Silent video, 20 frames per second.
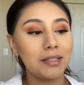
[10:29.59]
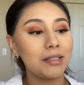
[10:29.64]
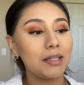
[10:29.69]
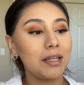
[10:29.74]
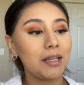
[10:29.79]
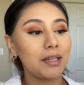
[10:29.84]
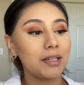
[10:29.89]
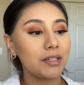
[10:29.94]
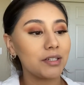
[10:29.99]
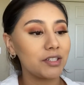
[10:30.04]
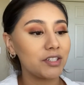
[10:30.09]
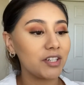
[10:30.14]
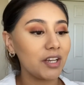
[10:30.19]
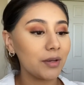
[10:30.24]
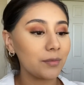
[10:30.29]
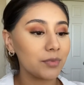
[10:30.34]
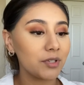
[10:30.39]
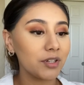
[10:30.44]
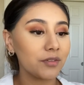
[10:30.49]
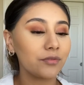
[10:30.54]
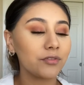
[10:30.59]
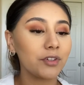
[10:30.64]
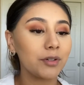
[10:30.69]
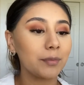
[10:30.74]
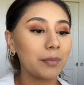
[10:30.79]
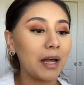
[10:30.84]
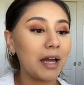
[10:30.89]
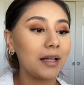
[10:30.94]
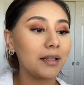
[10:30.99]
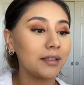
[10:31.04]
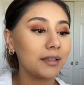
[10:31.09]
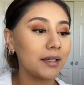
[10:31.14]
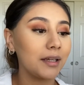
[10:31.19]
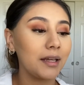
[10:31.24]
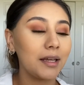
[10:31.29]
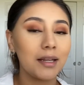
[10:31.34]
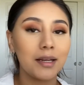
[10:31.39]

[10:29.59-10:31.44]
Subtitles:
Naked Shapeshifter palette, and